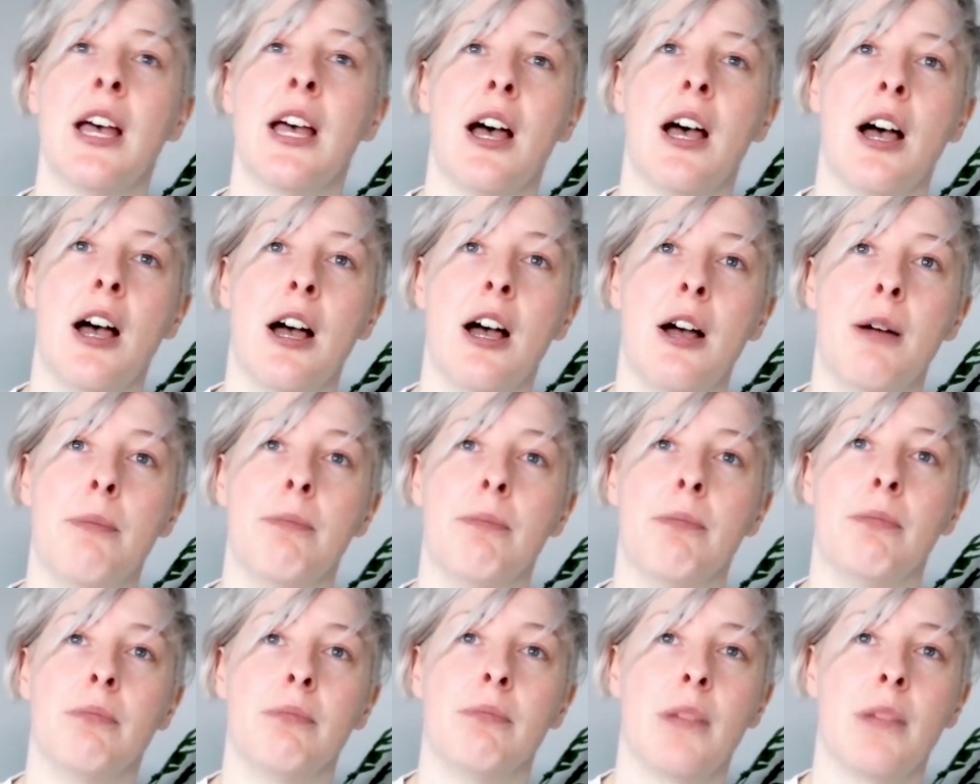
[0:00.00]

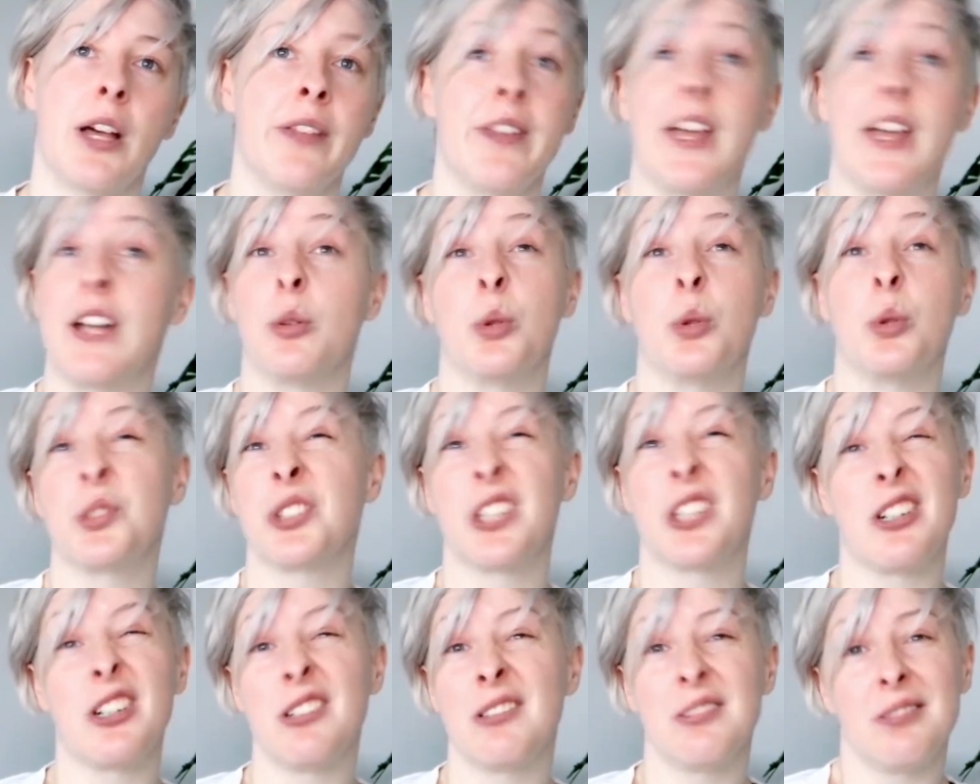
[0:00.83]
And then
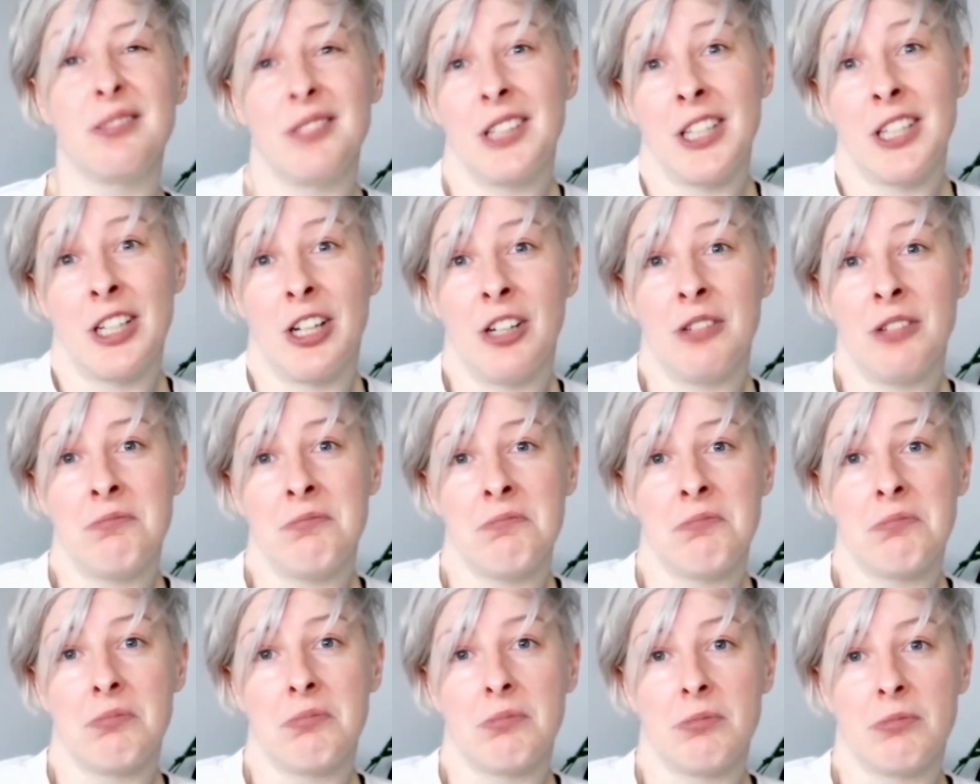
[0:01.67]
also,
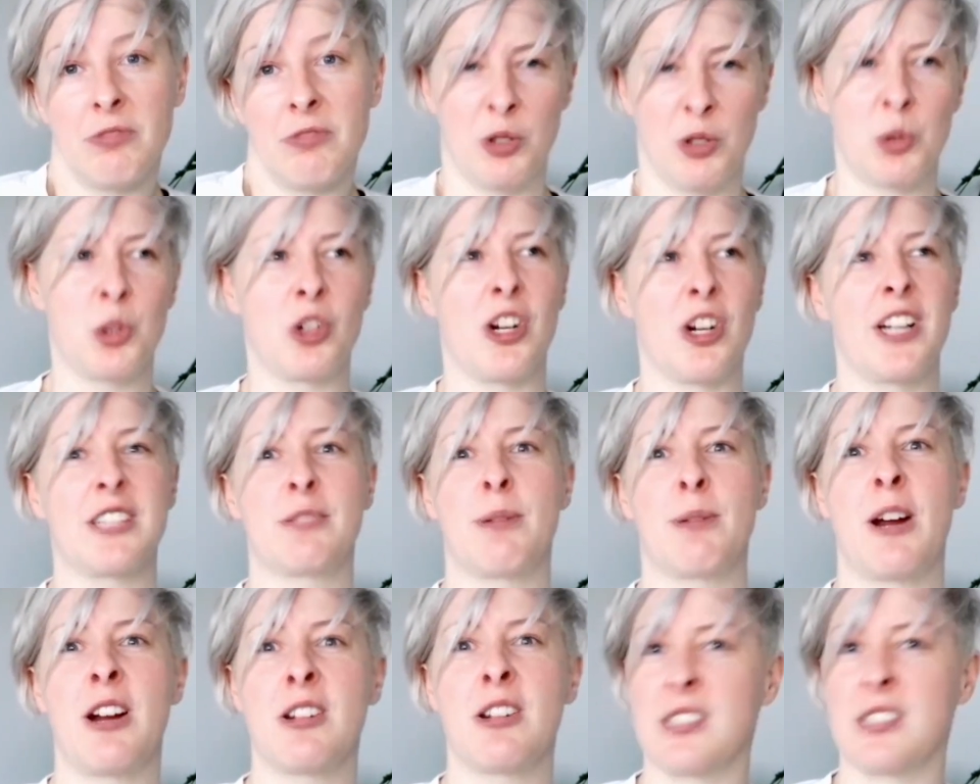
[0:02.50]
full
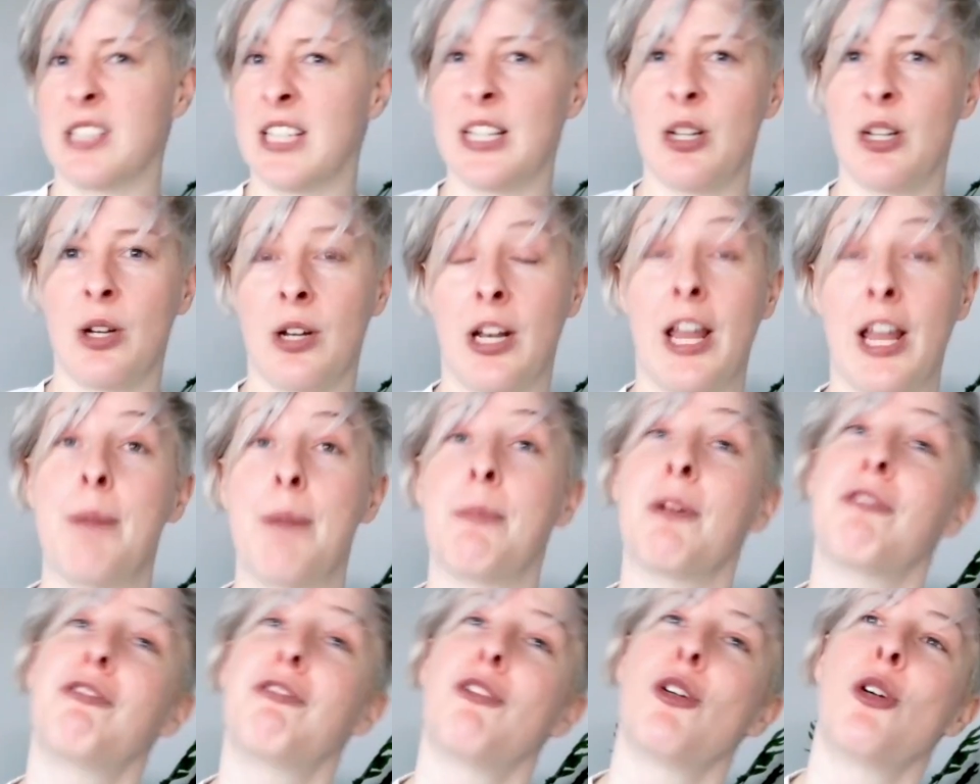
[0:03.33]
transparency, like
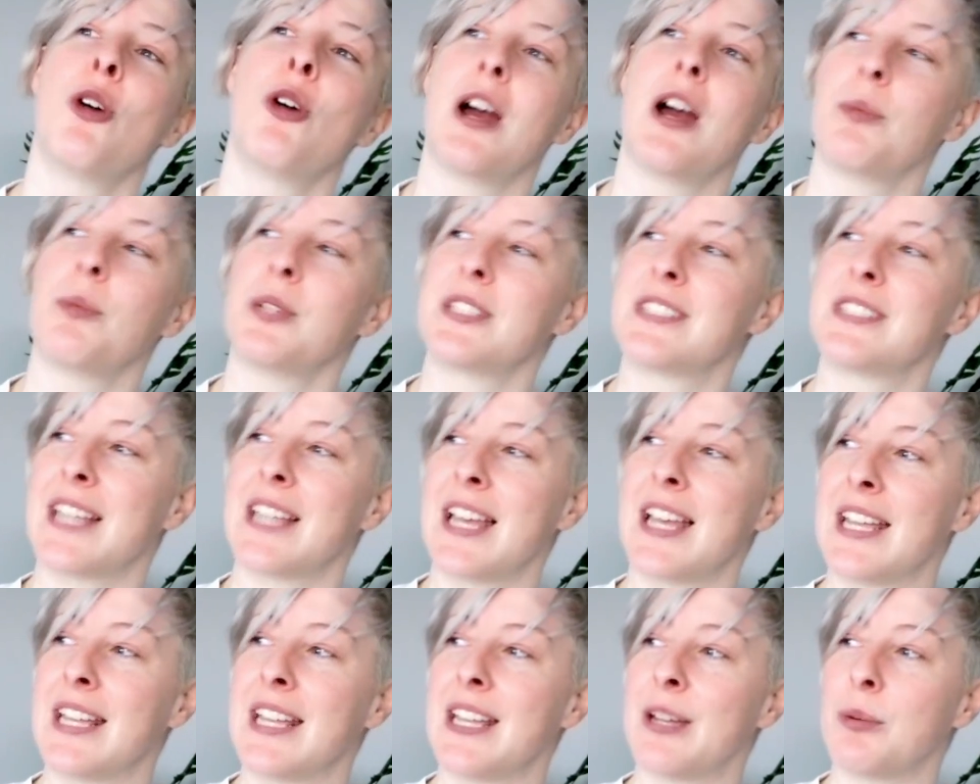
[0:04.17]
before, I would
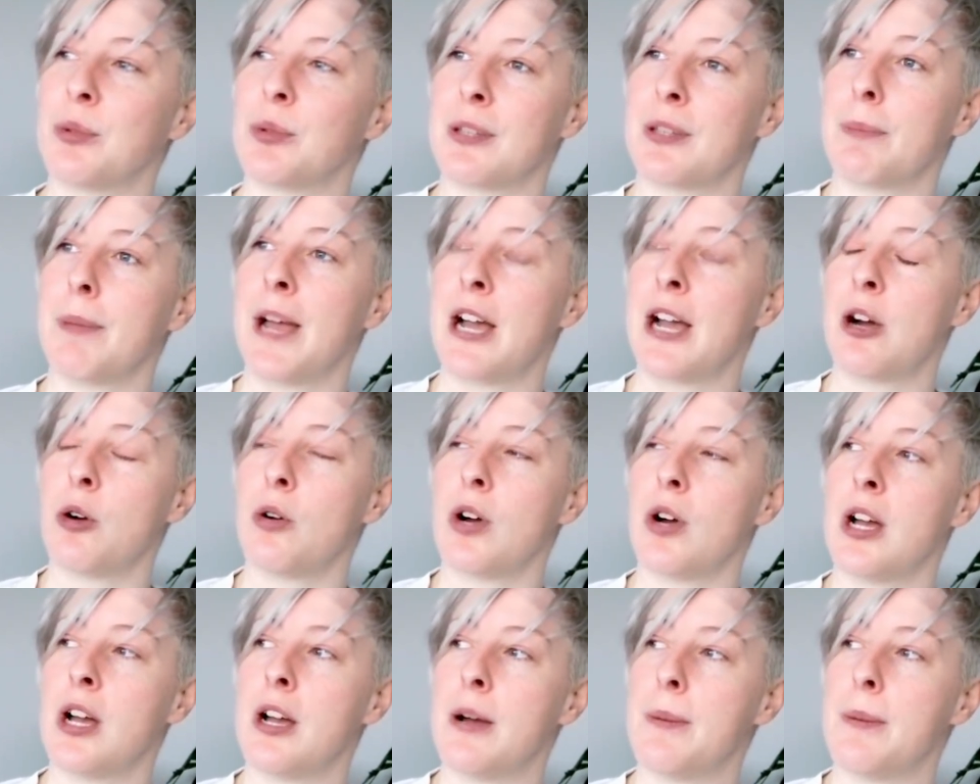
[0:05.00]
say it was about